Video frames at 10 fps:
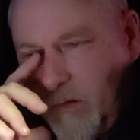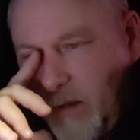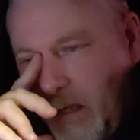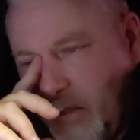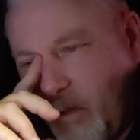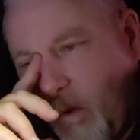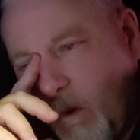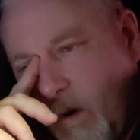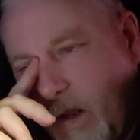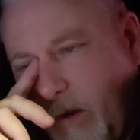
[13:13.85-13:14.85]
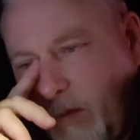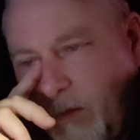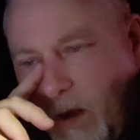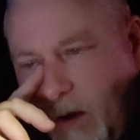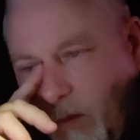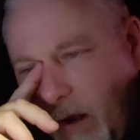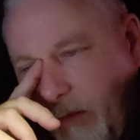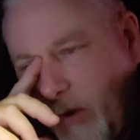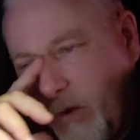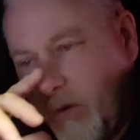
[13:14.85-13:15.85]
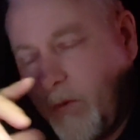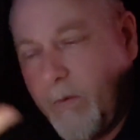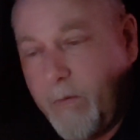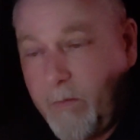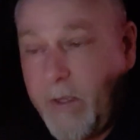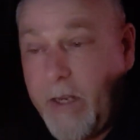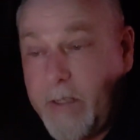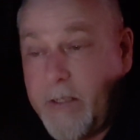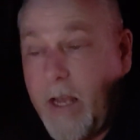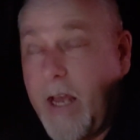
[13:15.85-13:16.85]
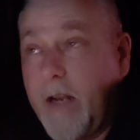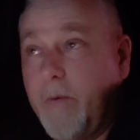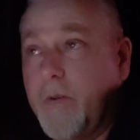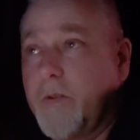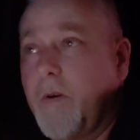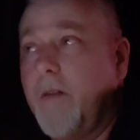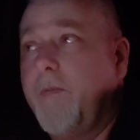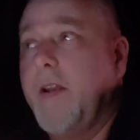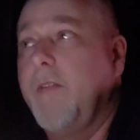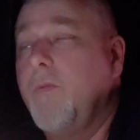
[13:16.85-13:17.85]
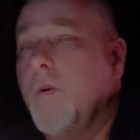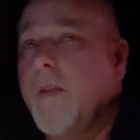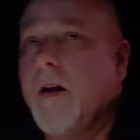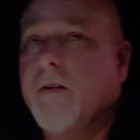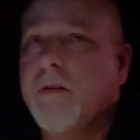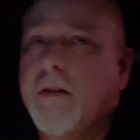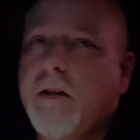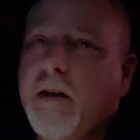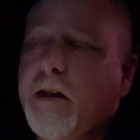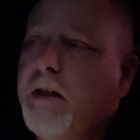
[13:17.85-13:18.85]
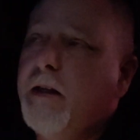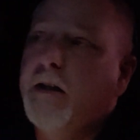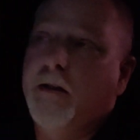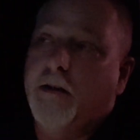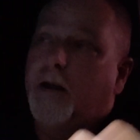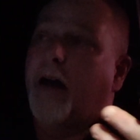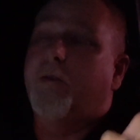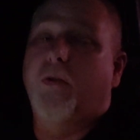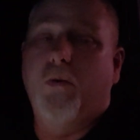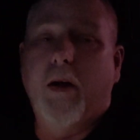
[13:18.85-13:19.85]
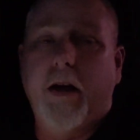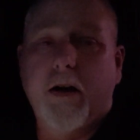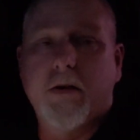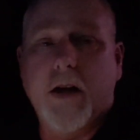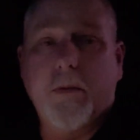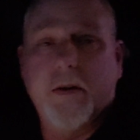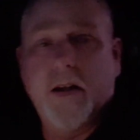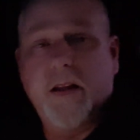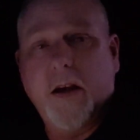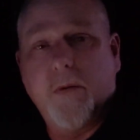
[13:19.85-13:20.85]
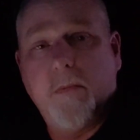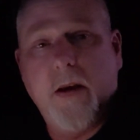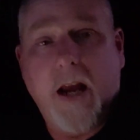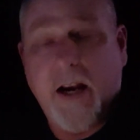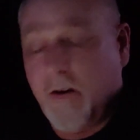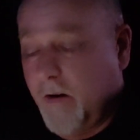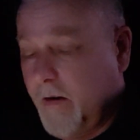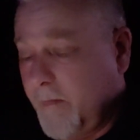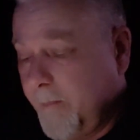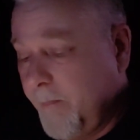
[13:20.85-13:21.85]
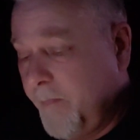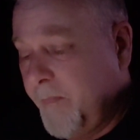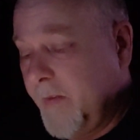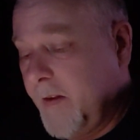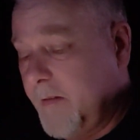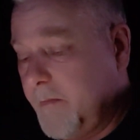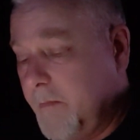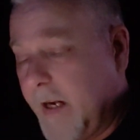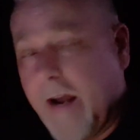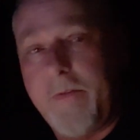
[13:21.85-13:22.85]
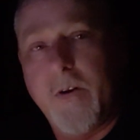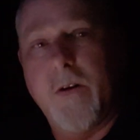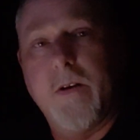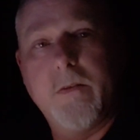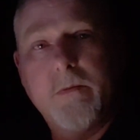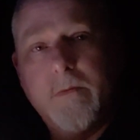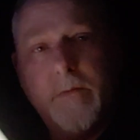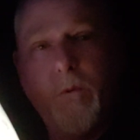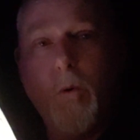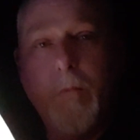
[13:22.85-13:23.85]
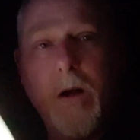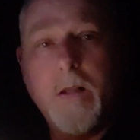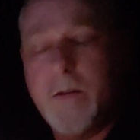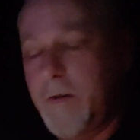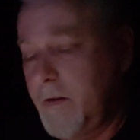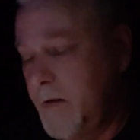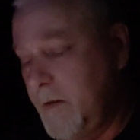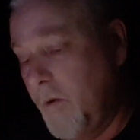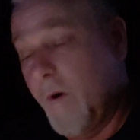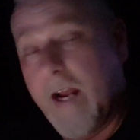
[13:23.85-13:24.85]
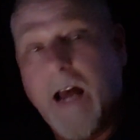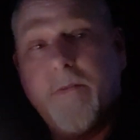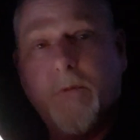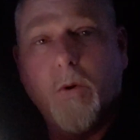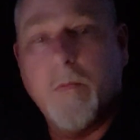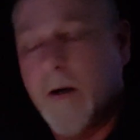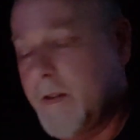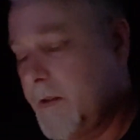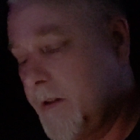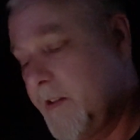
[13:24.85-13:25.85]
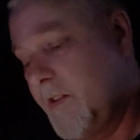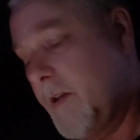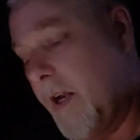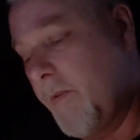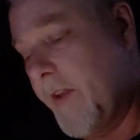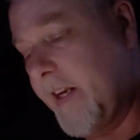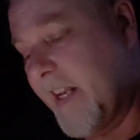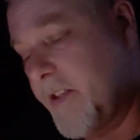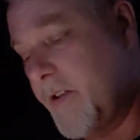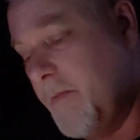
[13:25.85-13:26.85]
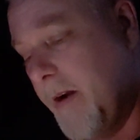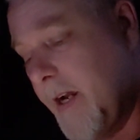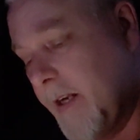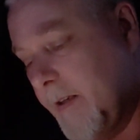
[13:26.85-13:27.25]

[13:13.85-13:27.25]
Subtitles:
his quarterly revenue, he said, was around $54,000. After 3 years, I would think that would be accurate. But after 4 months, going on 4 months, I don't think that's too bad.